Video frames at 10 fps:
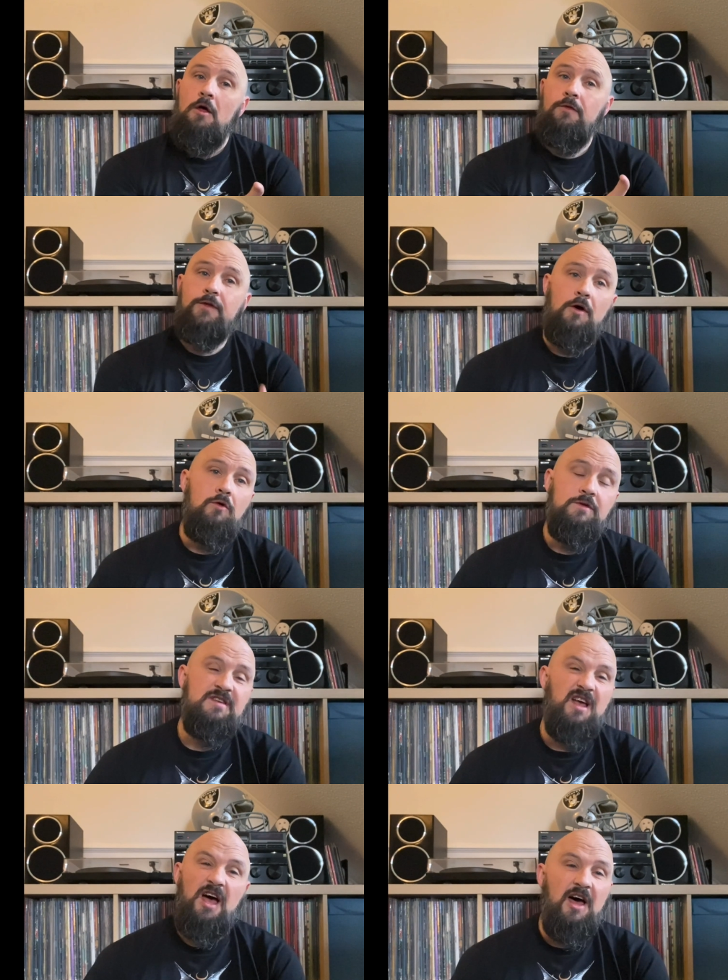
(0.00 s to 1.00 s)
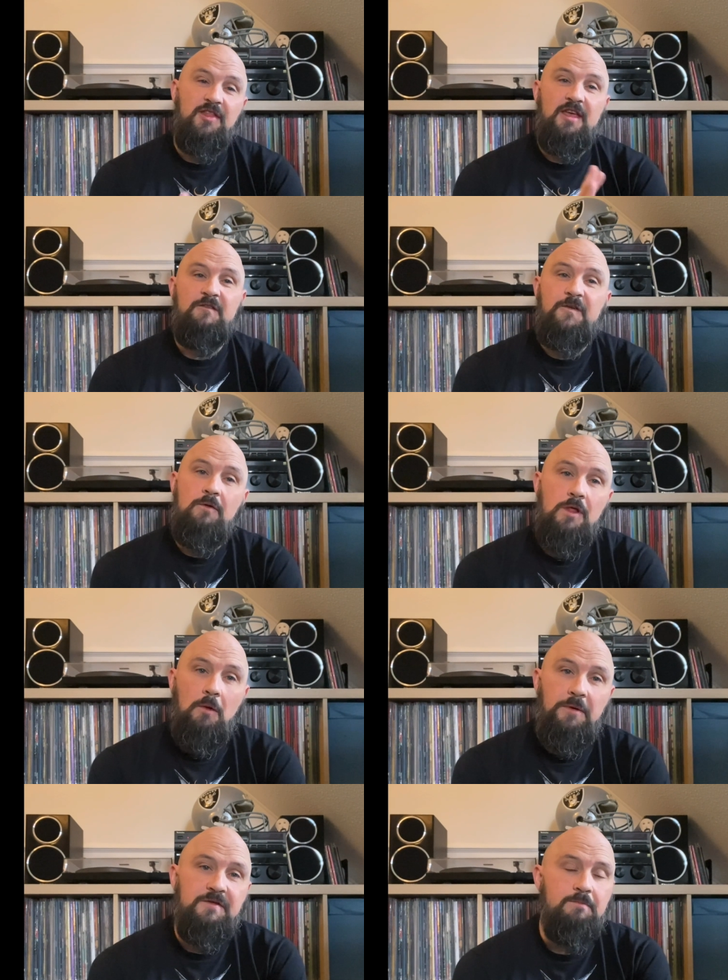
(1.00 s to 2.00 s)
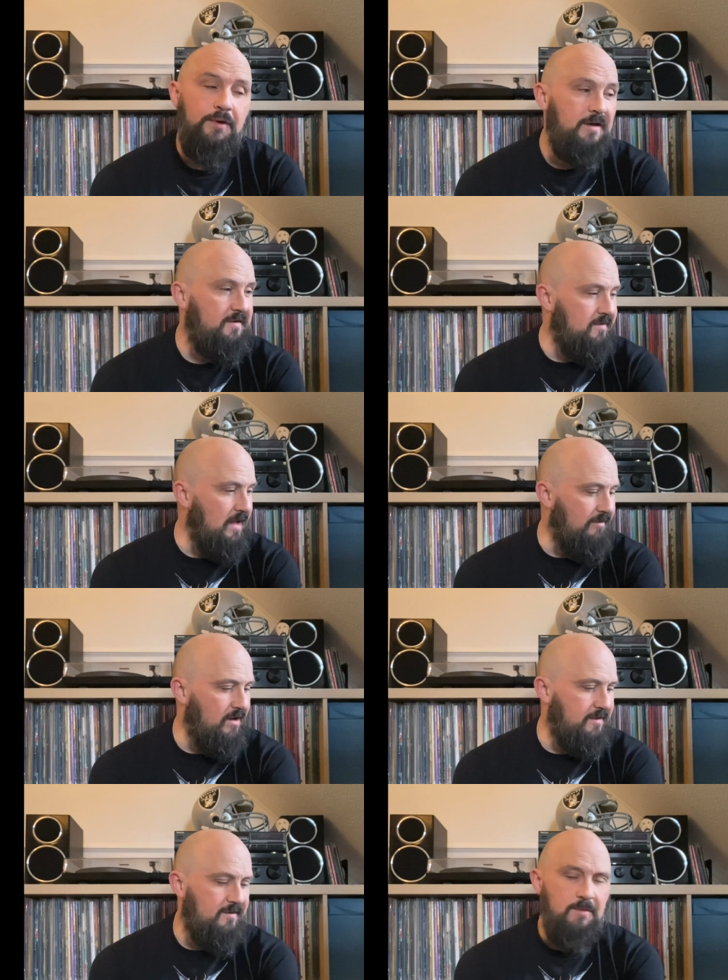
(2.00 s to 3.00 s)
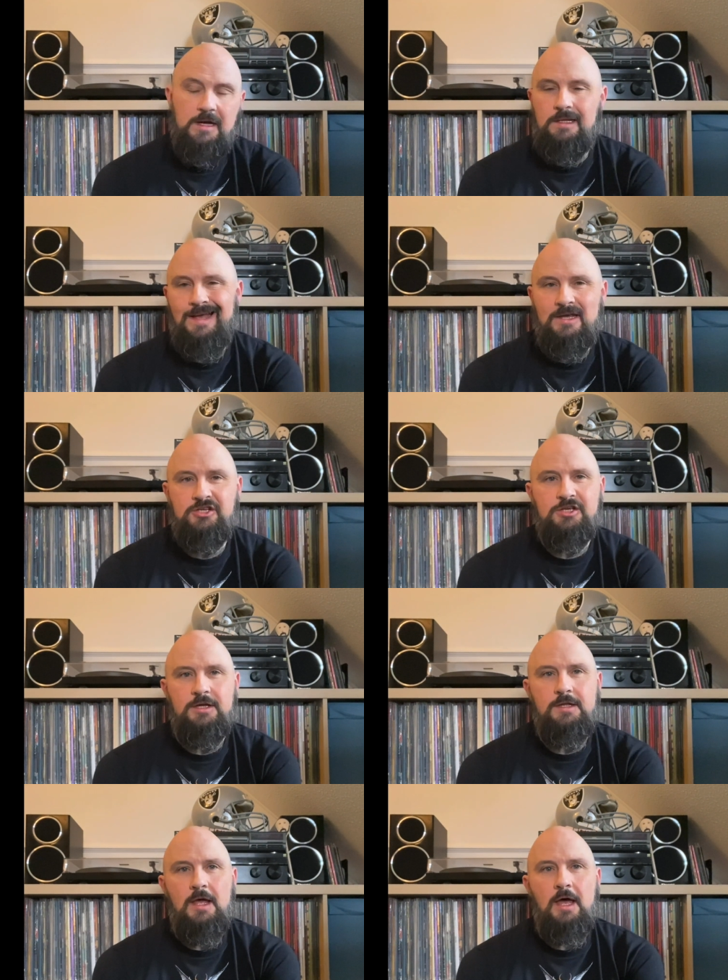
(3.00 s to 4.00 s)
those are the few little bits and pieces that I've added to my collection.